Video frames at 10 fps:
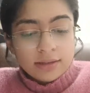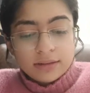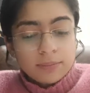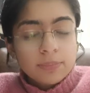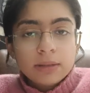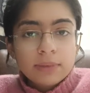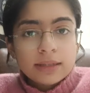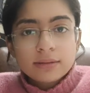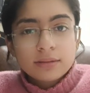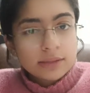Simple
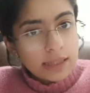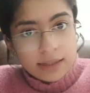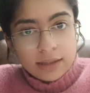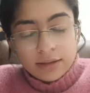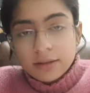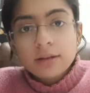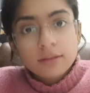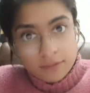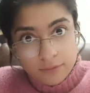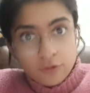means single layered
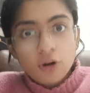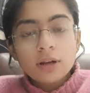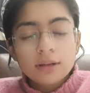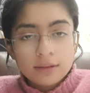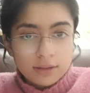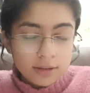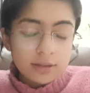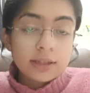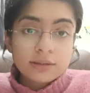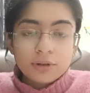for
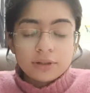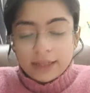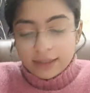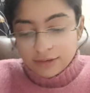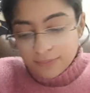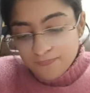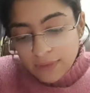this context.